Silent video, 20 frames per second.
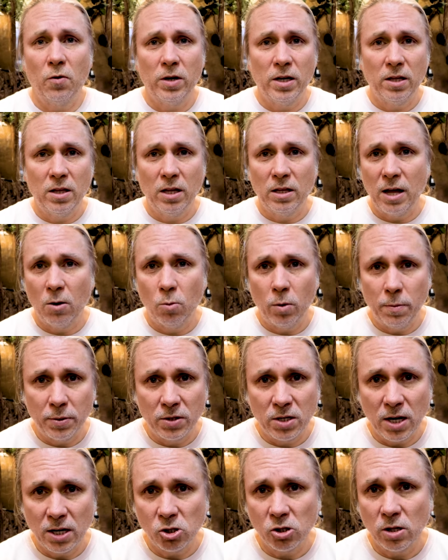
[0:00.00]
for anything that we
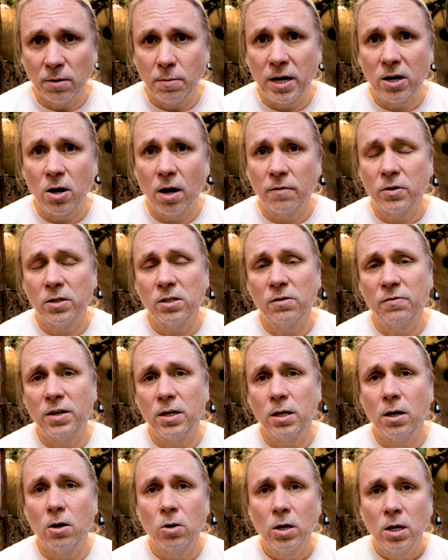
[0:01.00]
potentially make off this
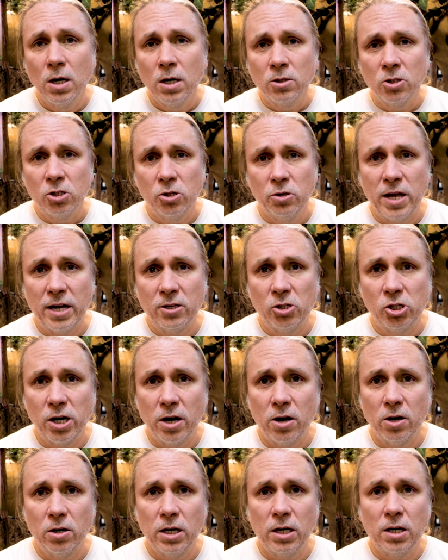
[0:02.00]
video to that
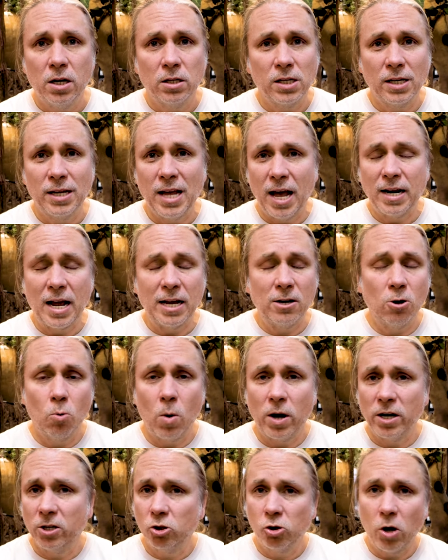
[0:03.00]
charity. Because again, I
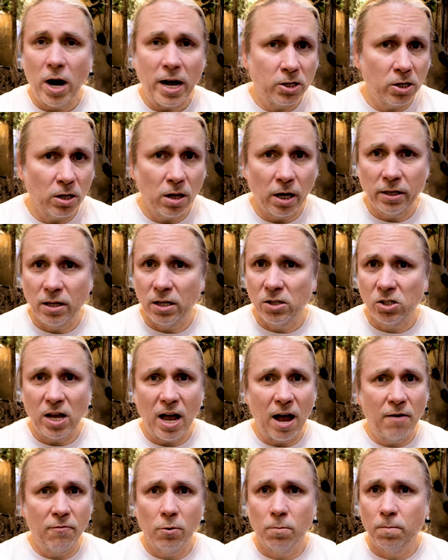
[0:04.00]
don't want a tragedy like this
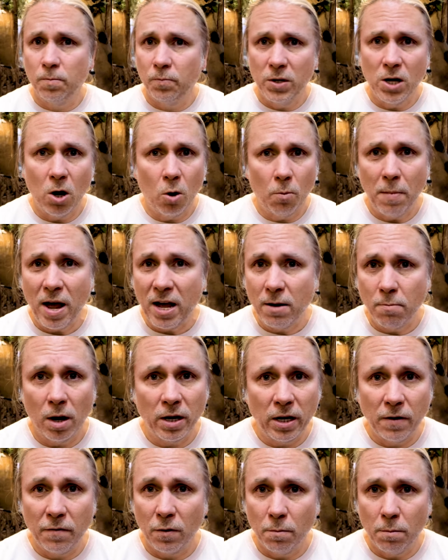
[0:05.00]
to ever, you know, make
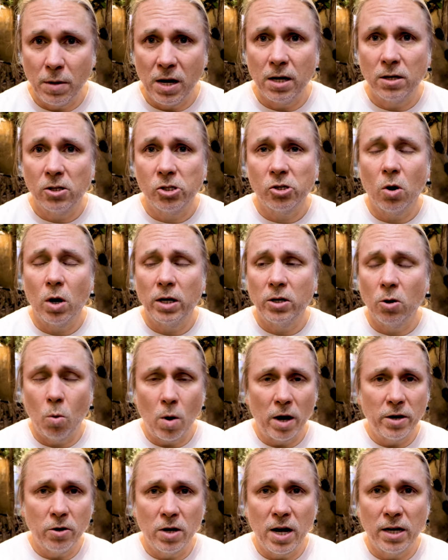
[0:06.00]
money for me. So I
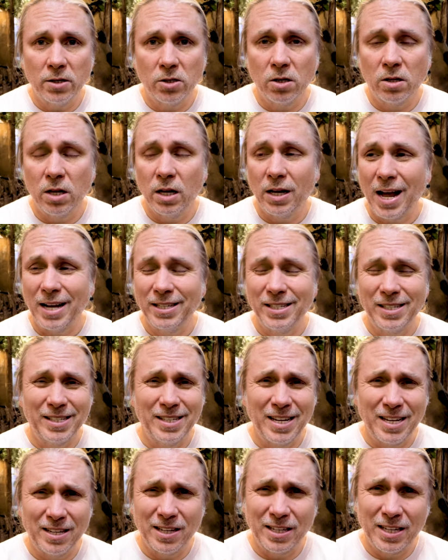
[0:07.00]
don't want you guys to think. I
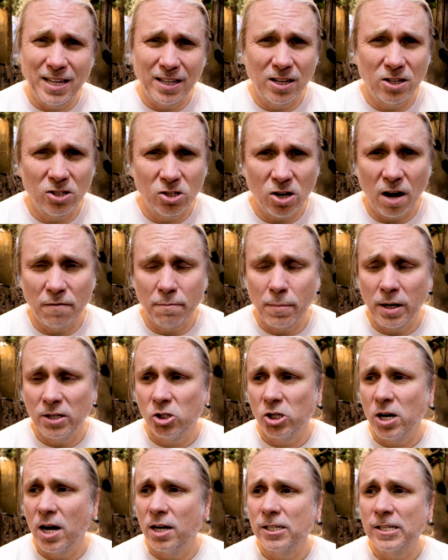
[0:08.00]
just need to get this off my
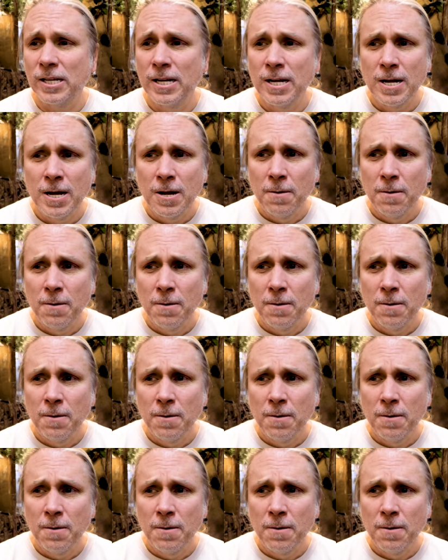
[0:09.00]
chest.